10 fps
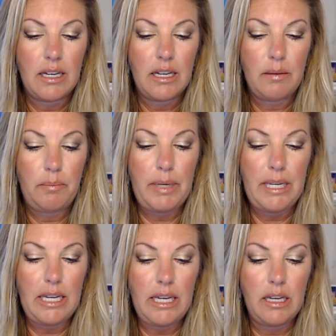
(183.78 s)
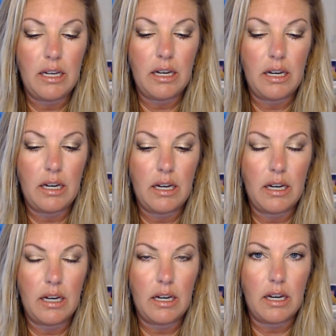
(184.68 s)
be
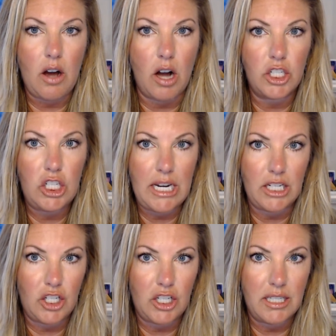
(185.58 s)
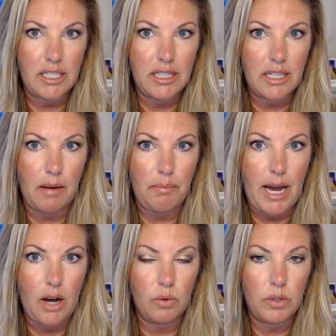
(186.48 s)
conscientious
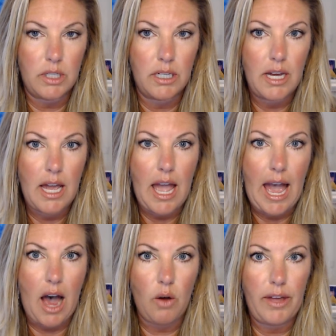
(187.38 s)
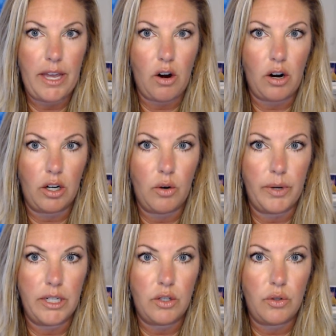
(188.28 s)
about how they are going
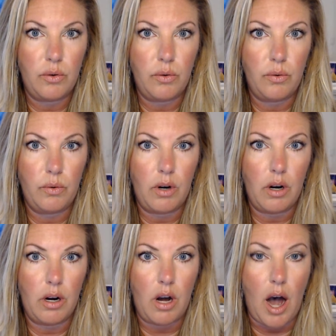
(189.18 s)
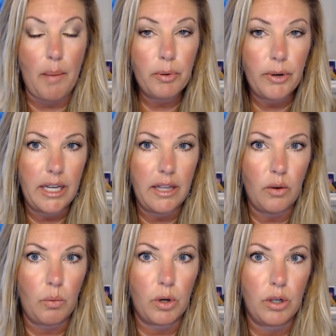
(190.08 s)
to operate in the
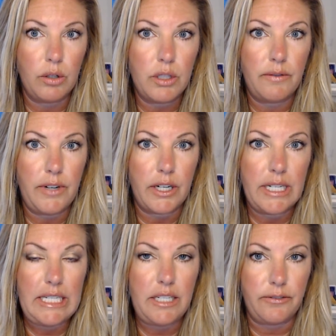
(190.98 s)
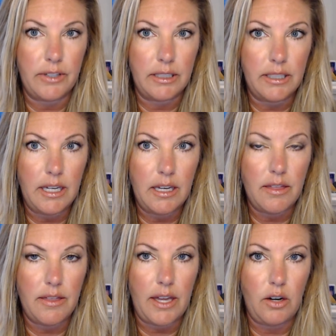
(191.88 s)
world very differently
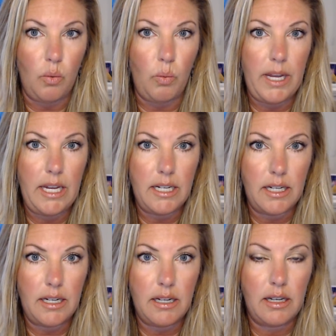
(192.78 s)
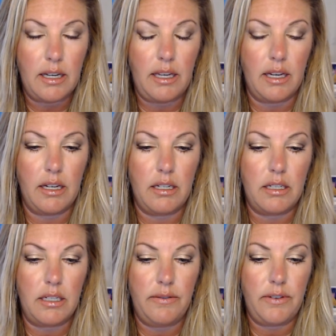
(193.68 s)
than we did and
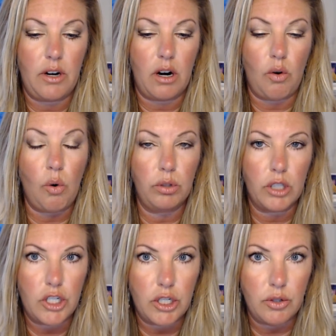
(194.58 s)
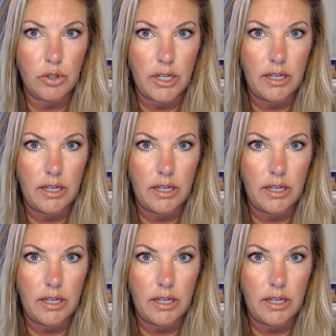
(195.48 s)
even our older children